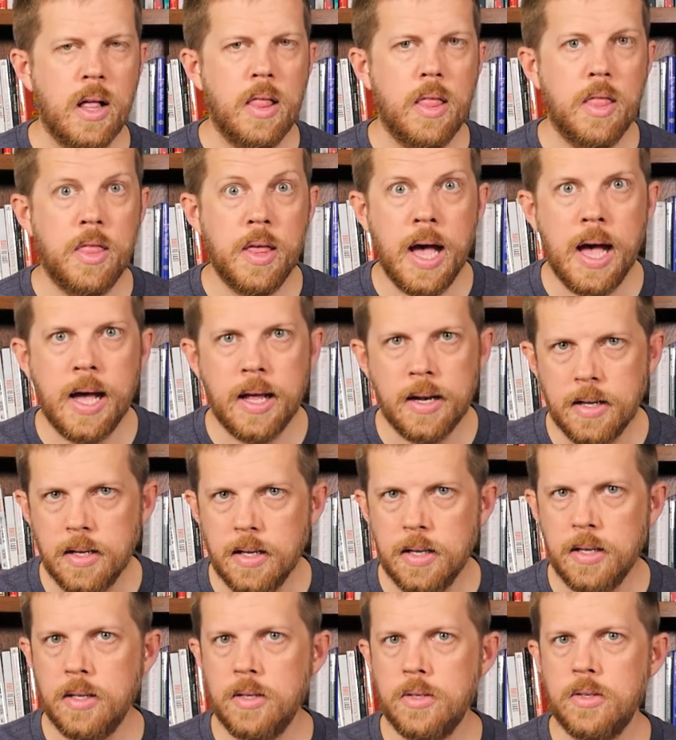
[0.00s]
That
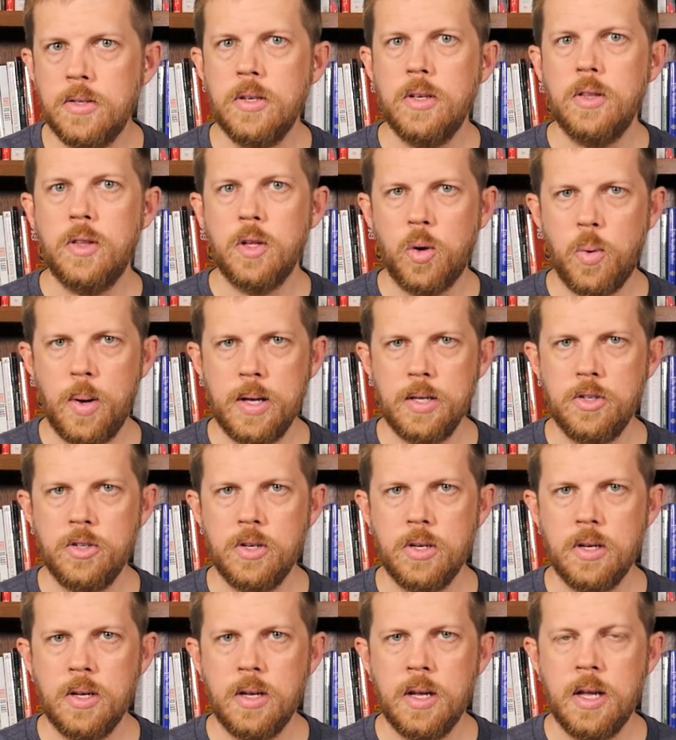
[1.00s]
is the
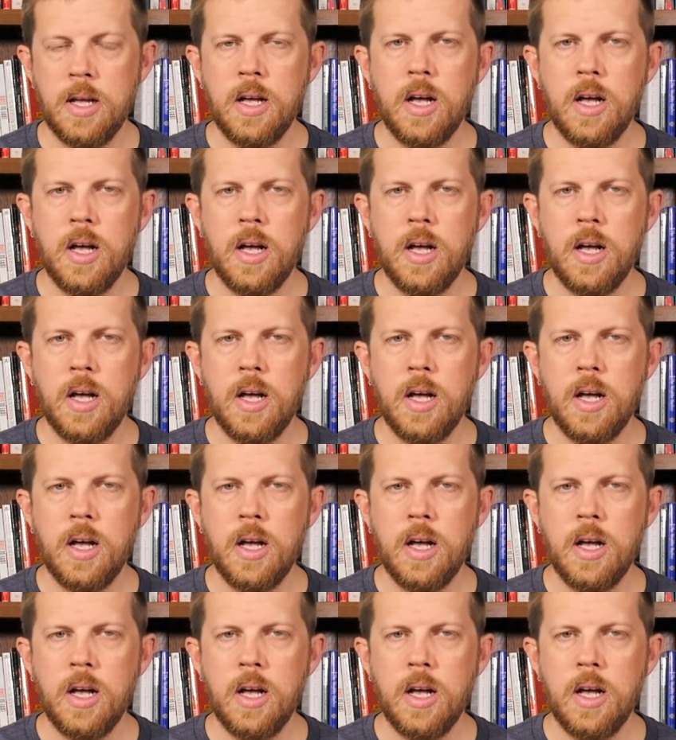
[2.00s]
question.